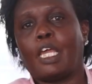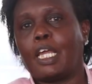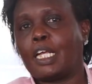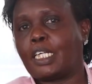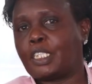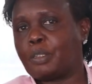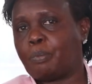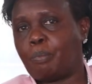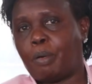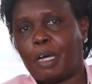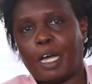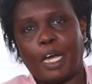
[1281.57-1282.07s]

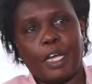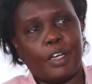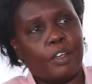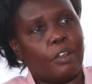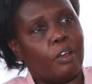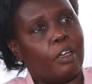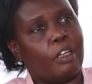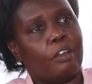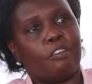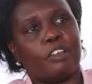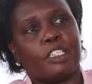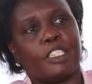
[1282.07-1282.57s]
expand
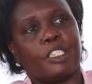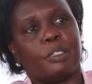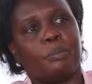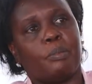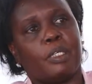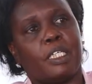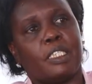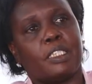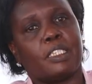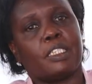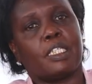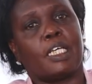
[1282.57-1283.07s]
your
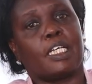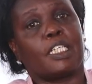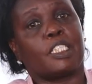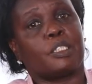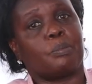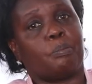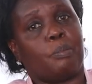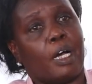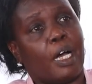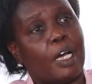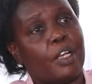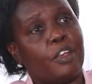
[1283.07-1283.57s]
investments,
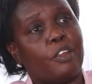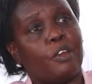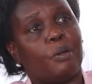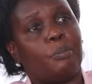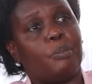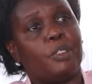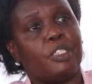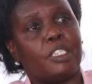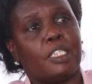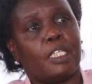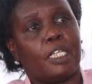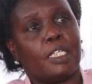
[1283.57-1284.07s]
expand your
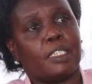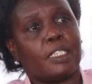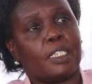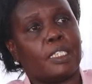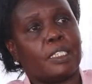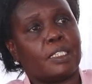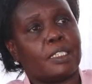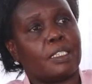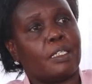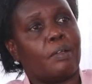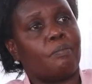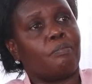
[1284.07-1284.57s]

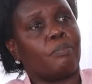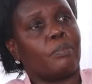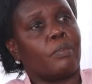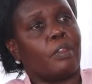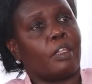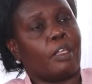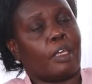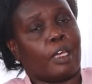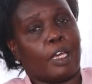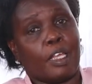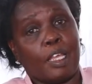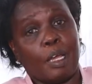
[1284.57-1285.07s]
businesses.
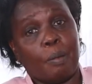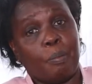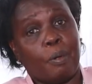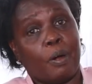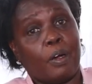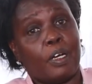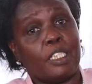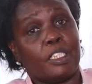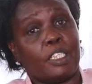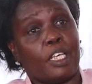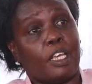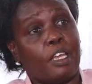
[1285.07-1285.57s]
Kenya
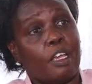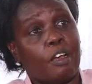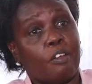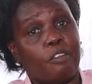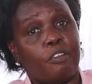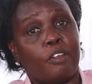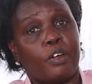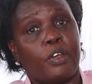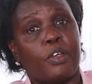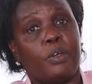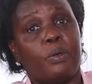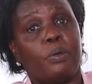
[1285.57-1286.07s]
Power is here
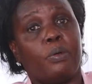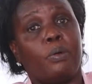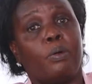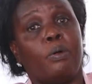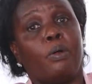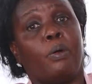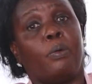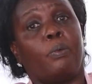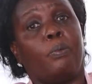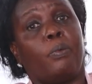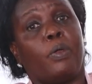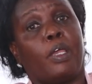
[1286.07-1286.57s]
for you.
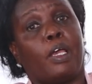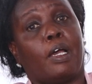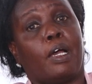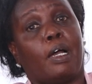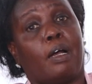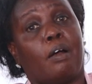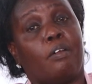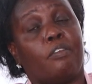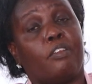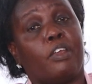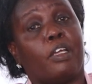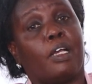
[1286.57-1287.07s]
We are
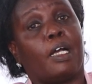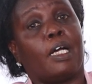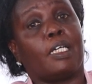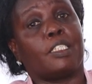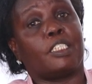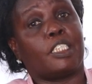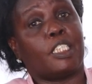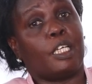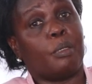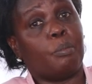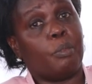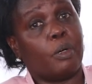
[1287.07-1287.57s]
having a
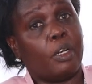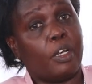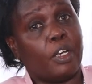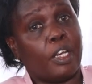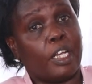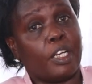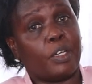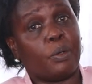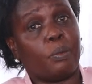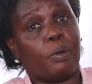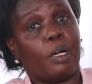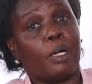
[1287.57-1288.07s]
stable
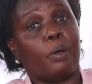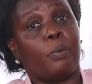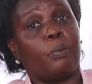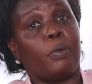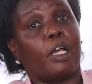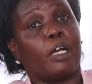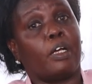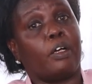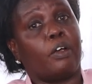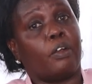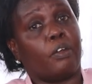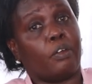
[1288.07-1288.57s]
network.
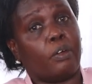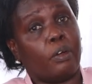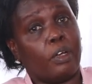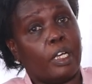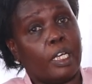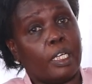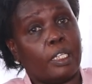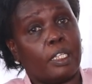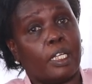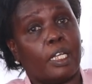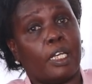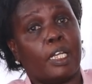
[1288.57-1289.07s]
We are
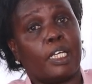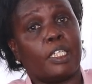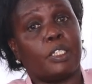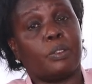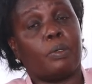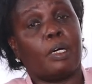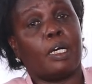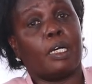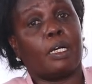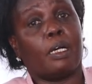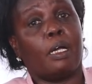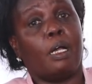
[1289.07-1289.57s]
growing the
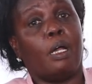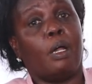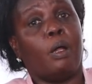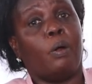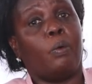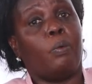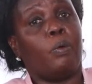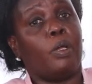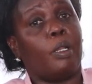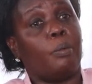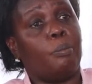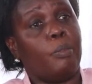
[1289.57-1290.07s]
network.
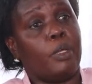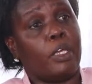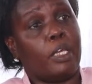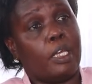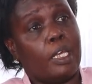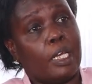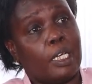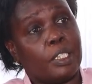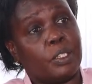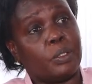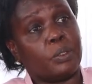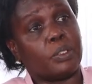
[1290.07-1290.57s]
We'll be
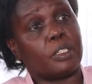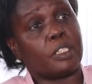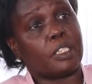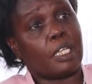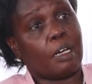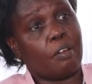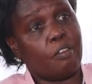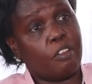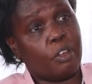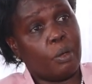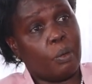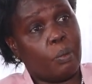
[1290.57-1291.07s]
here to
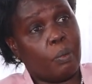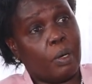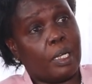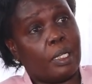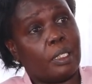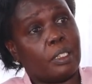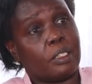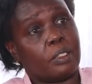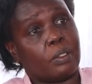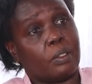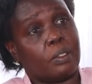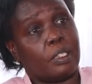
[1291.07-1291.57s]
serve you
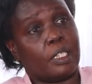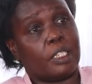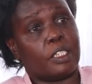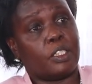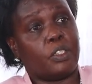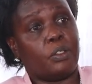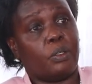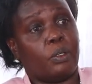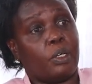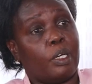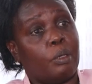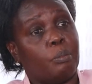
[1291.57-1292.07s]
well so
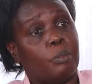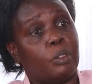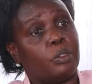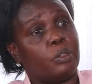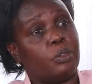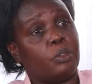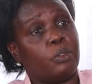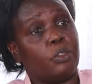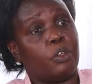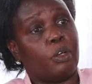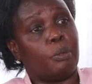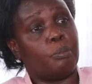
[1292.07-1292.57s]
that you're able
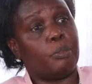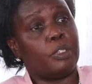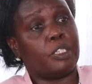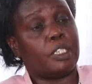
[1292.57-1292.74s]
to do your